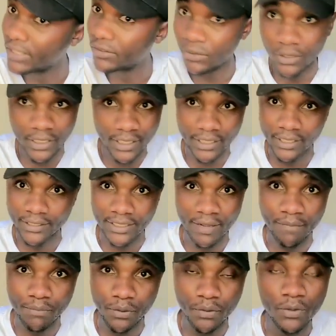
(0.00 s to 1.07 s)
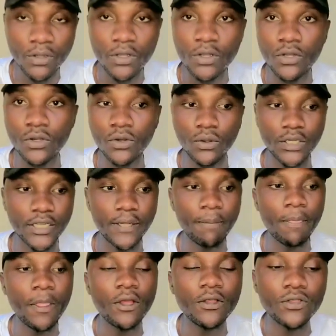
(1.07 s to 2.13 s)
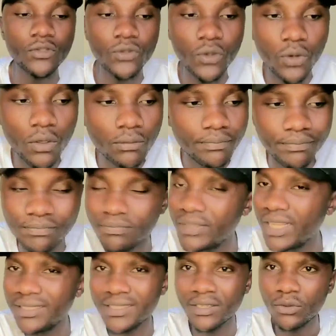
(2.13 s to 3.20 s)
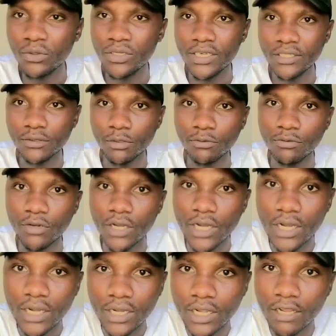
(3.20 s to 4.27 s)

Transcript: That's only an example okay so that's the goodness of uh,